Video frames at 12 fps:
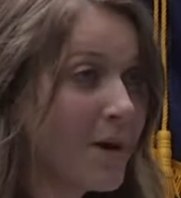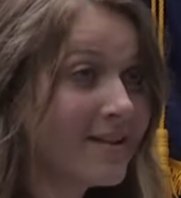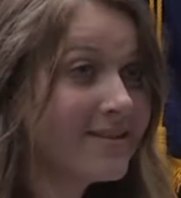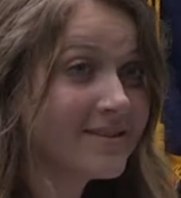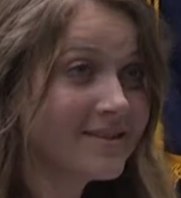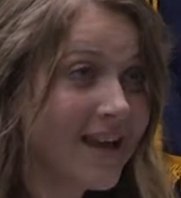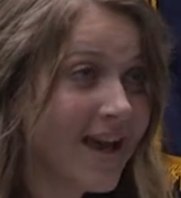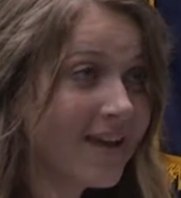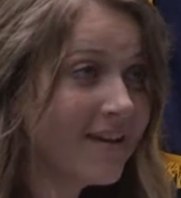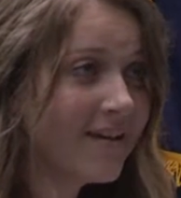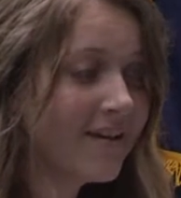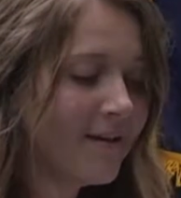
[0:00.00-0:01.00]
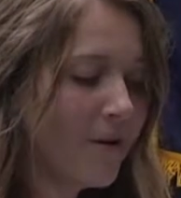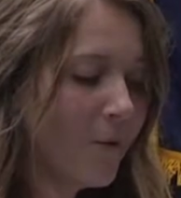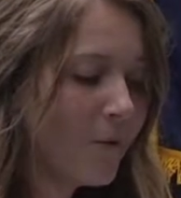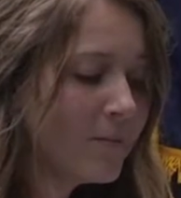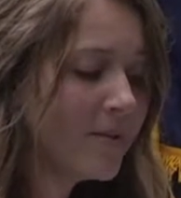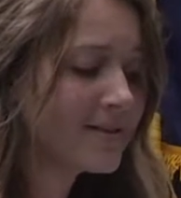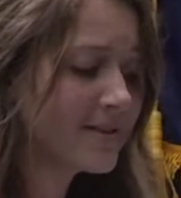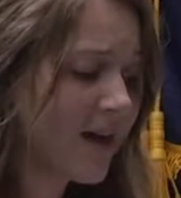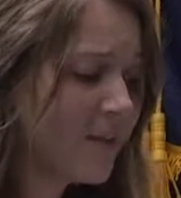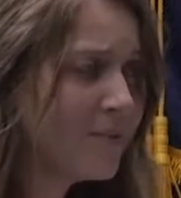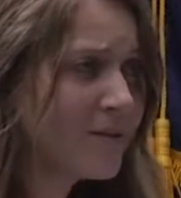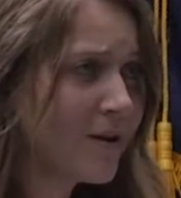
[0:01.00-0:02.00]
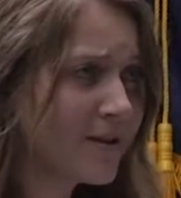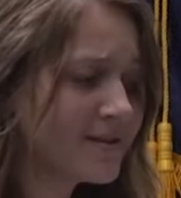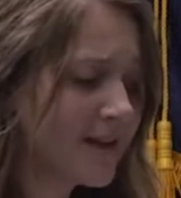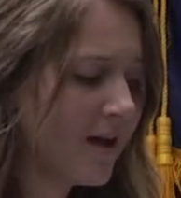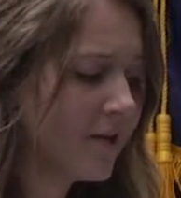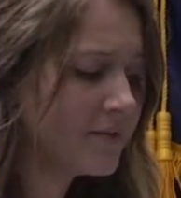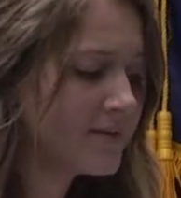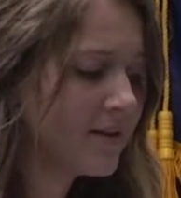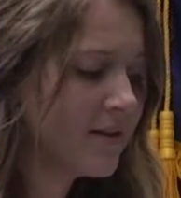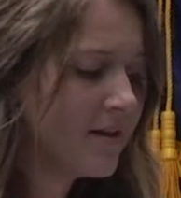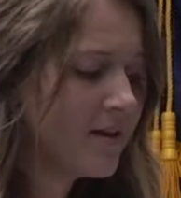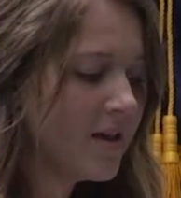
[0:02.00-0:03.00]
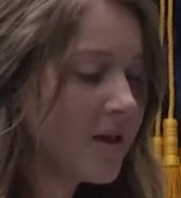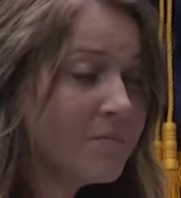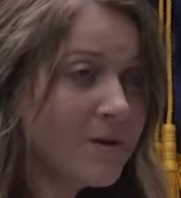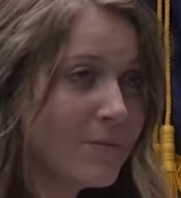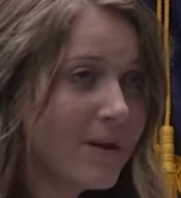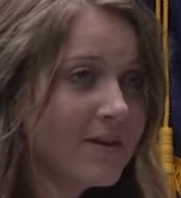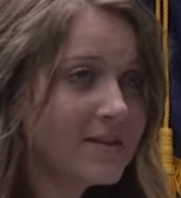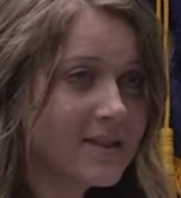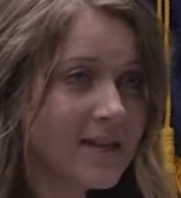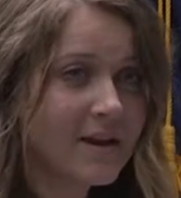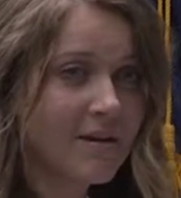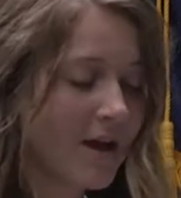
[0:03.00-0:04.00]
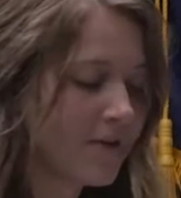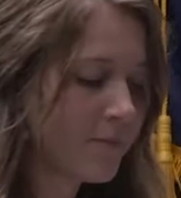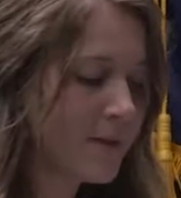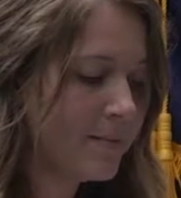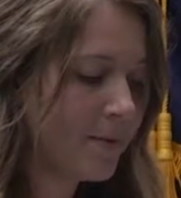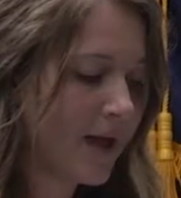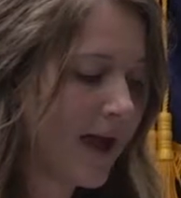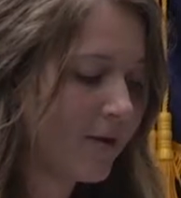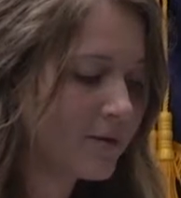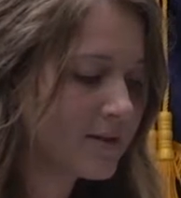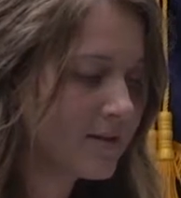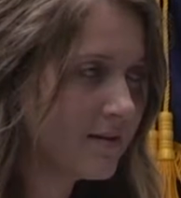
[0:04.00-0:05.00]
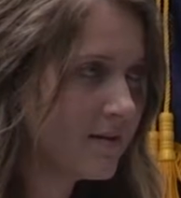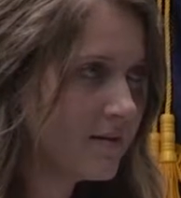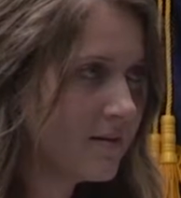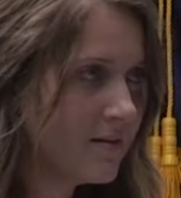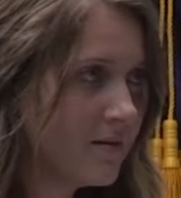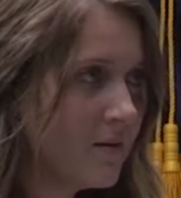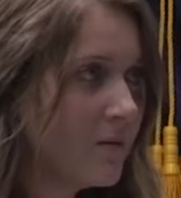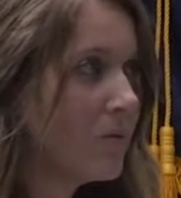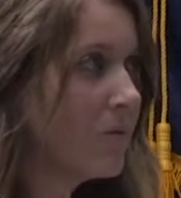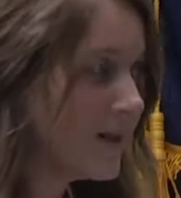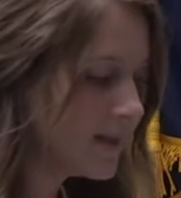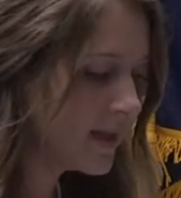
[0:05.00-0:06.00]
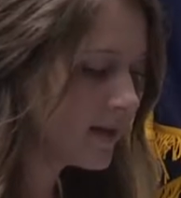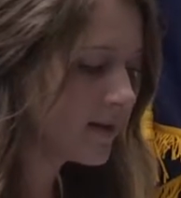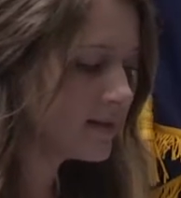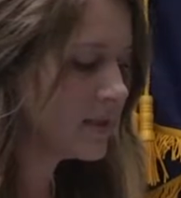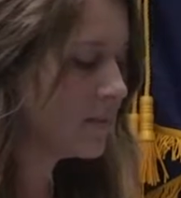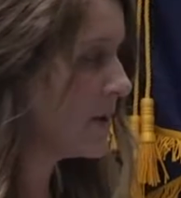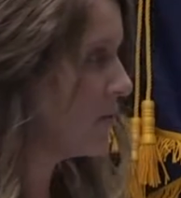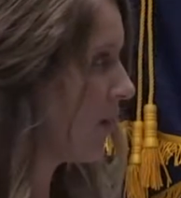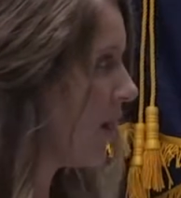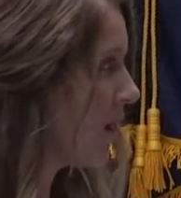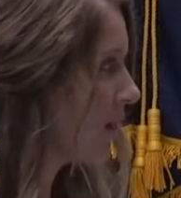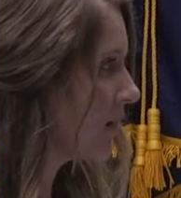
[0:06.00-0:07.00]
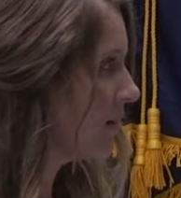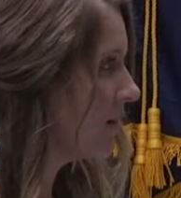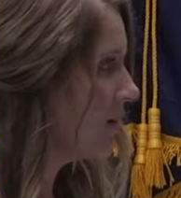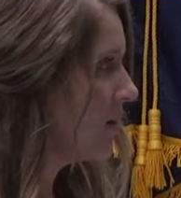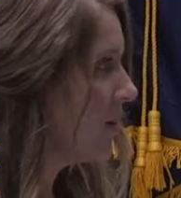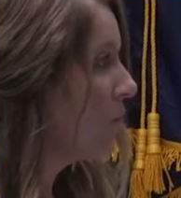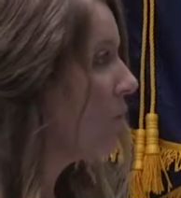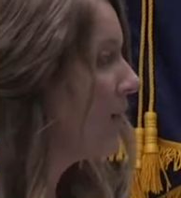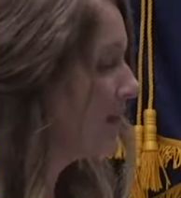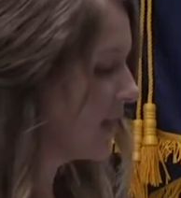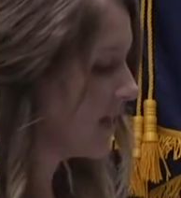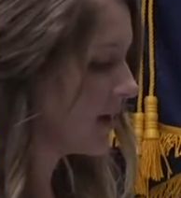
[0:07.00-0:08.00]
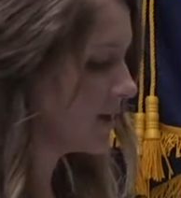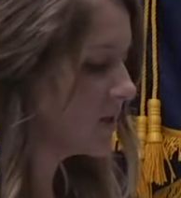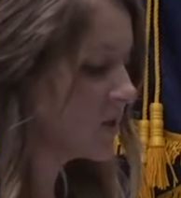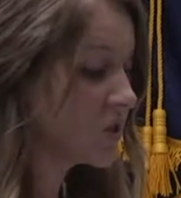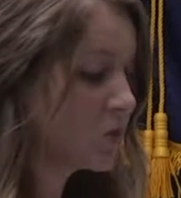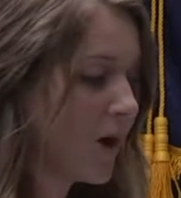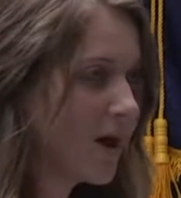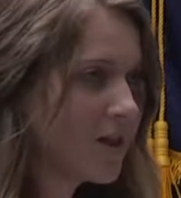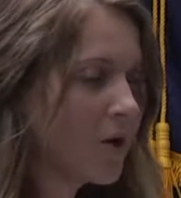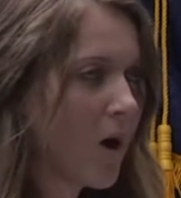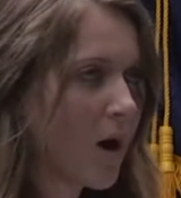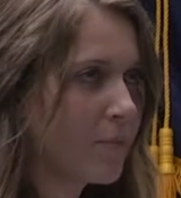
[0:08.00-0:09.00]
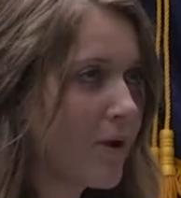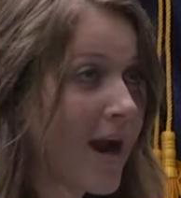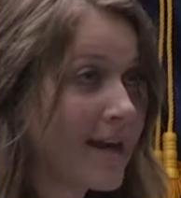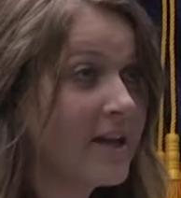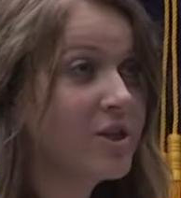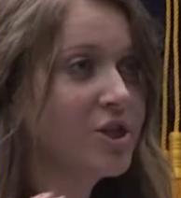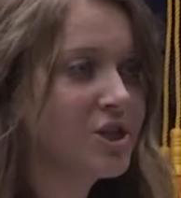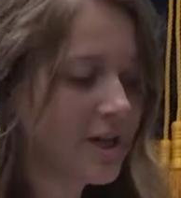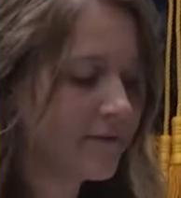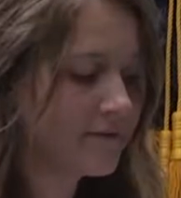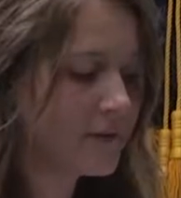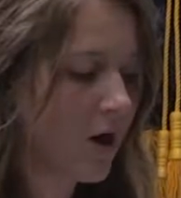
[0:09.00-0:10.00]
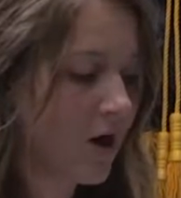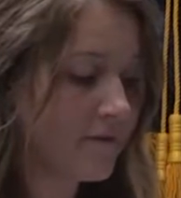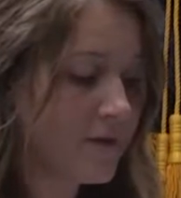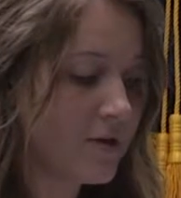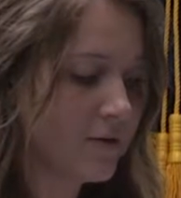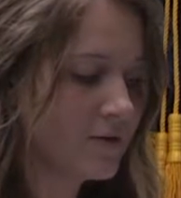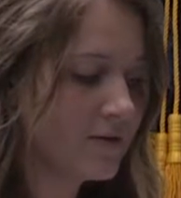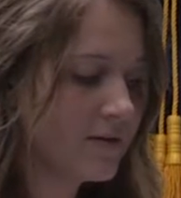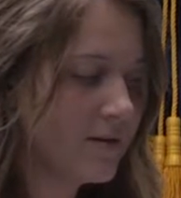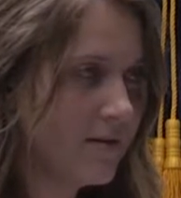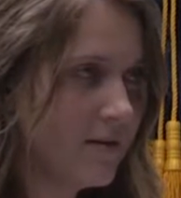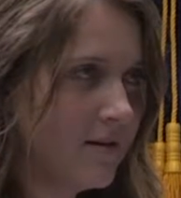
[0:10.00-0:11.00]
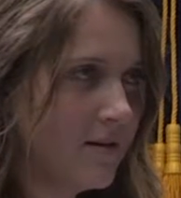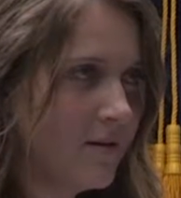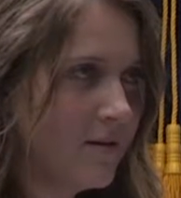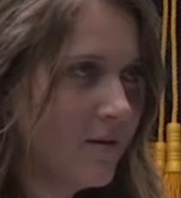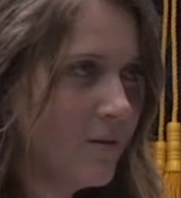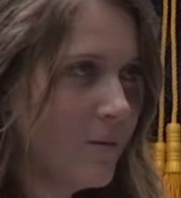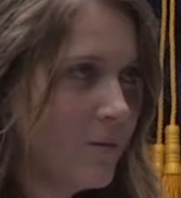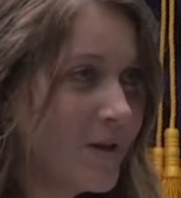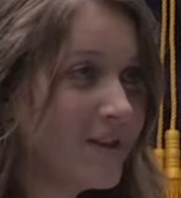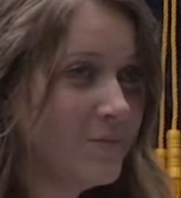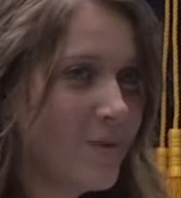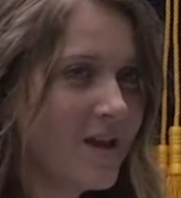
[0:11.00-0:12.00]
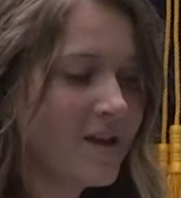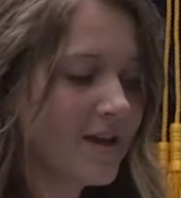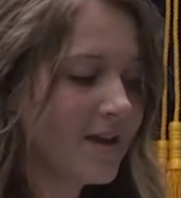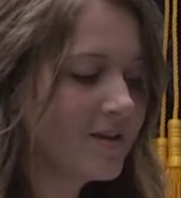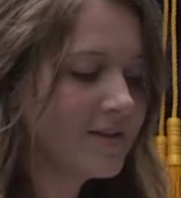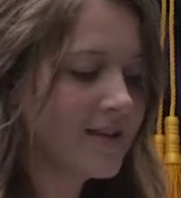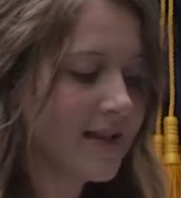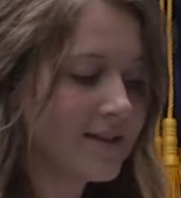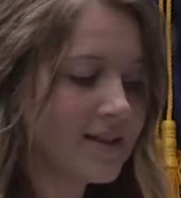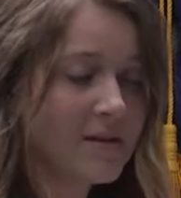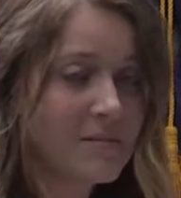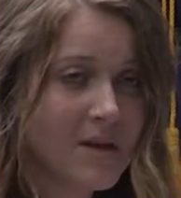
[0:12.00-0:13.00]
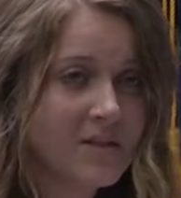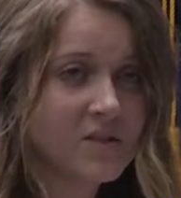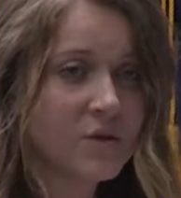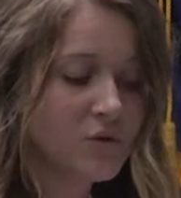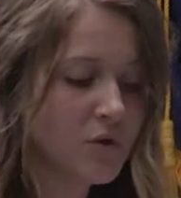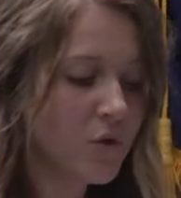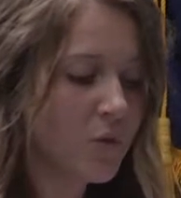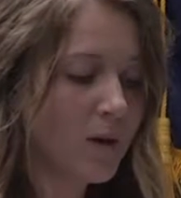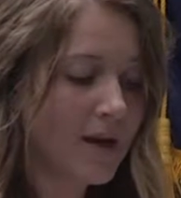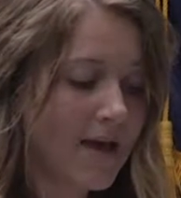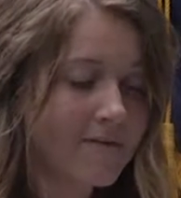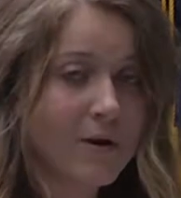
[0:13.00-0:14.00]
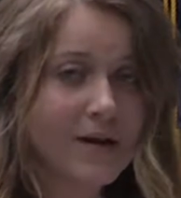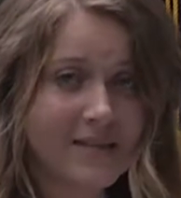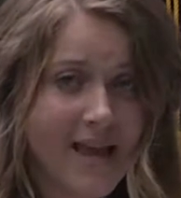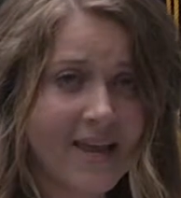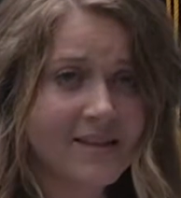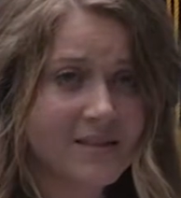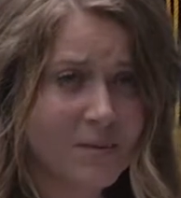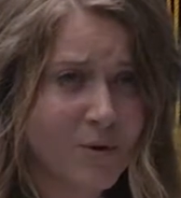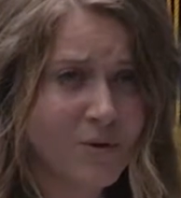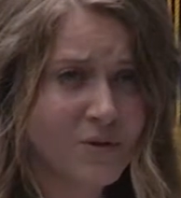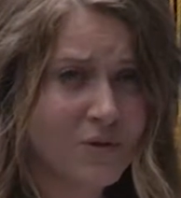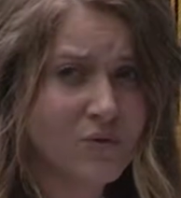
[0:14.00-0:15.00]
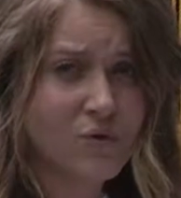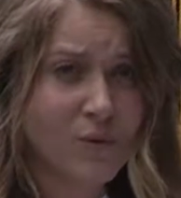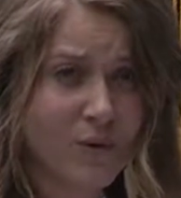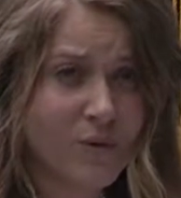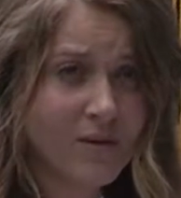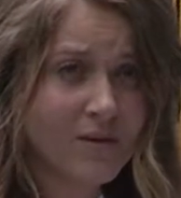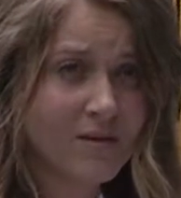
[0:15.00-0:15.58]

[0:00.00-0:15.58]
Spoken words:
but instead, we must humble ourselves and be willing to hear other people out, willing to be wrong, willing to swallow our pride and shift our views. Because being a Hillsdalian means you do whatever it takes to pursue truth.